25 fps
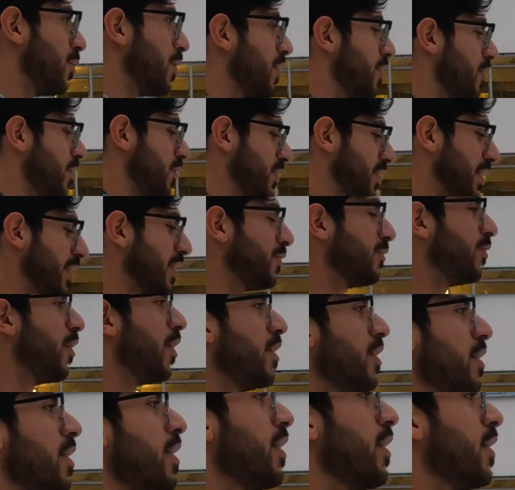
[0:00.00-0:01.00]
with seed
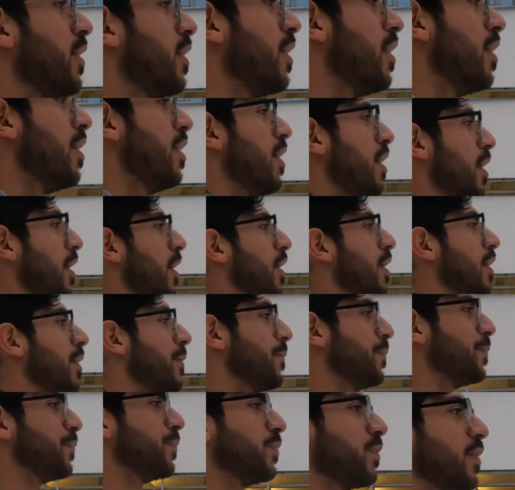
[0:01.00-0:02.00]
funding, um,
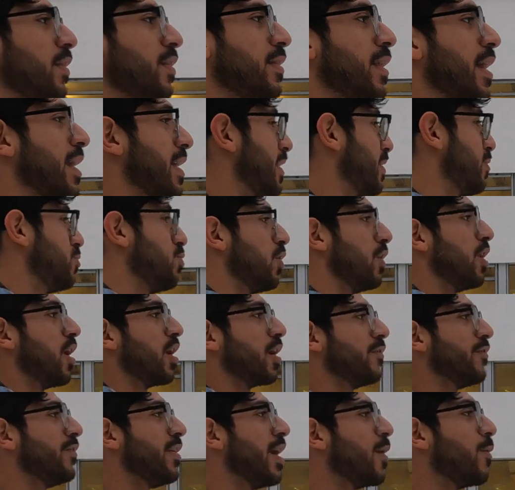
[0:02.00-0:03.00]
they do a lot
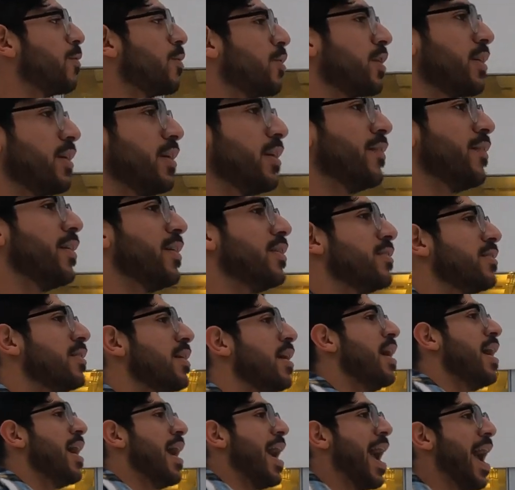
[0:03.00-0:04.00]
of networking events,
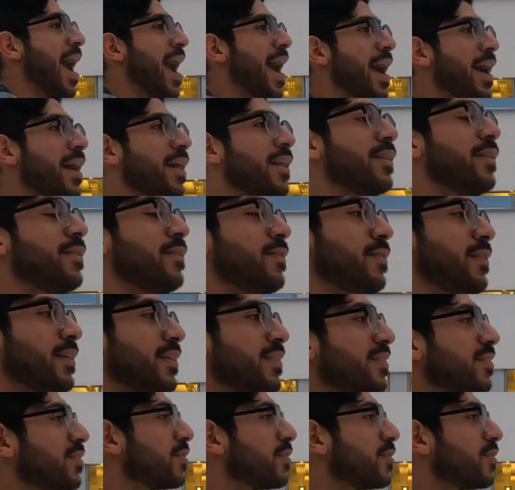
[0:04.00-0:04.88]
and this